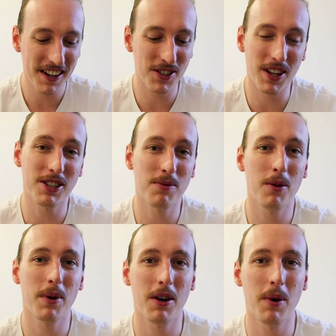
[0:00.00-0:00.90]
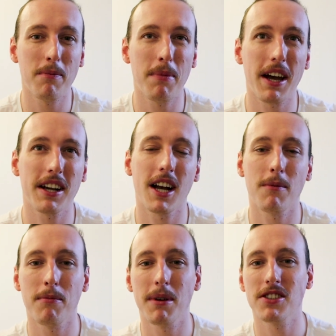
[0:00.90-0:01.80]
So that's why when I went back a
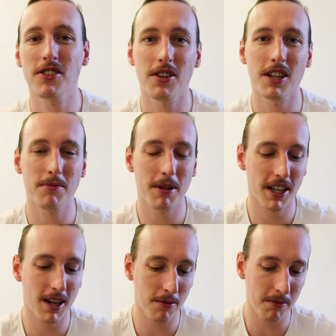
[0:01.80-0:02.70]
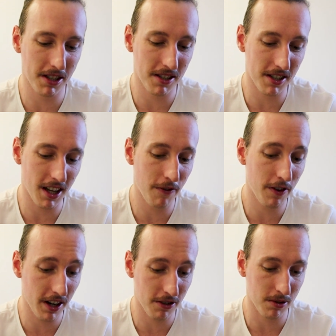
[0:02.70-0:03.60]
couple months ago and I spent a couple months in South
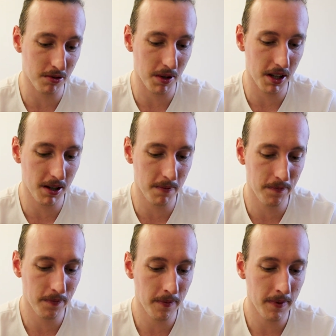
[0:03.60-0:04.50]
Africa, it was with him.